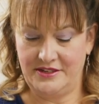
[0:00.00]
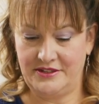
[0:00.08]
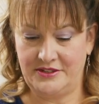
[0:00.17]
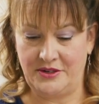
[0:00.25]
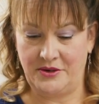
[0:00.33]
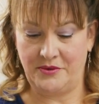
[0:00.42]

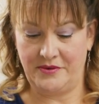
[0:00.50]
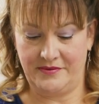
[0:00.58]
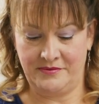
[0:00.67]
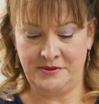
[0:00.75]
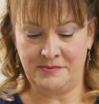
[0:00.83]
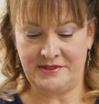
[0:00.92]
So,
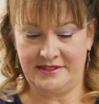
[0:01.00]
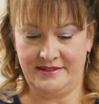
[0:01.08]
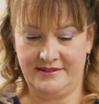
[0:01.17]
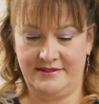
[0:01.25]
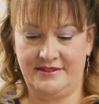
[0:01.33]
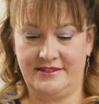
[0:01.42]
whoops,
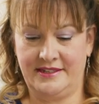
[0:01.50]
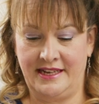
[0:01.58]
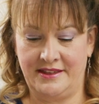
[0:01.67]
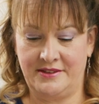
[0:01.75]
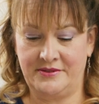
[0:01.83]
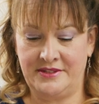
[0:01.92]
just
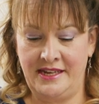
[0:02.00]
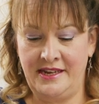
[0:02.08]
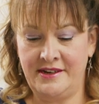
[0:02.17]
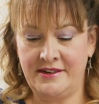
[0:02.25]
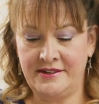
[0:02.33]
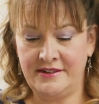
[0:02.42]
get those
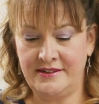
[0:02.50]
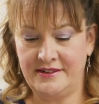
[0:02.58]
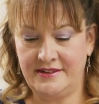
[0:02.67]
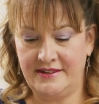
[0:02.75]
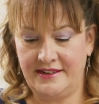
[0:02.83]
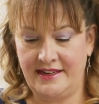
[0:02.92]
here,
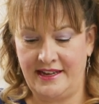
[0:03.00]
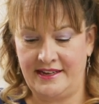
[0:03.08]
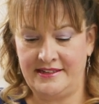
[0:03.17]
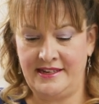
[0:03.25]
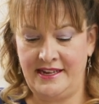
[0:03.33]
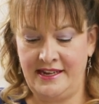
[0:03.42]

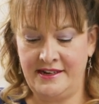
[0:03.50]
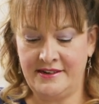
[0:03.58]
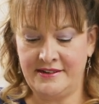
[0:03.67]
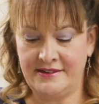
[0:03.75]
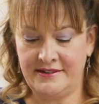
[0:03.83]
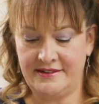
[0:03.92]

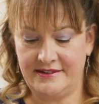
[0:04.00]
here.